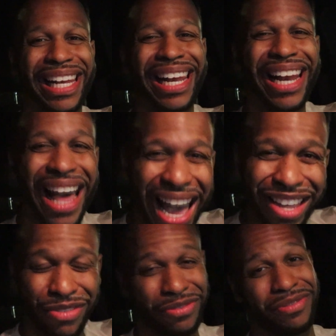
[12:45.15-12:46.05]

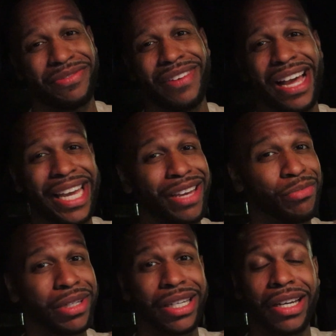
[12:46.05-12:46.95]
life. I gave
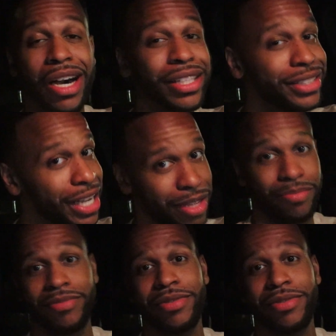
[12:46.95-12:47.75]
him a good tip.